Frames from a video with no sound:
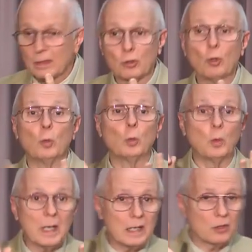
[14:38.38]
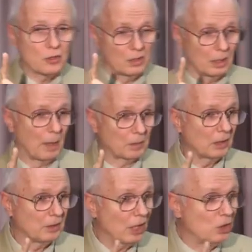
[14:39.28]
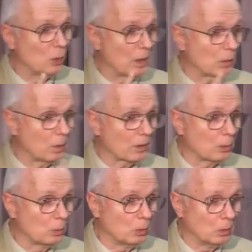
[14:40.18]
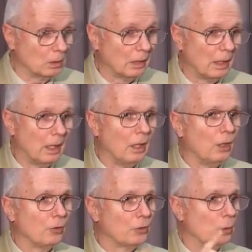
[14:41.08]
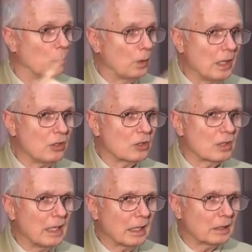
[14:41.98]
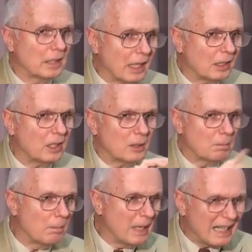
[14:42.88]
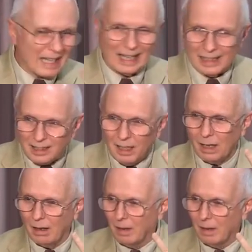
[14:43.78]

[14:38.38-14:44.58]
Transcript: To reach, I'm continuing with the rule, to reach the intended meaning,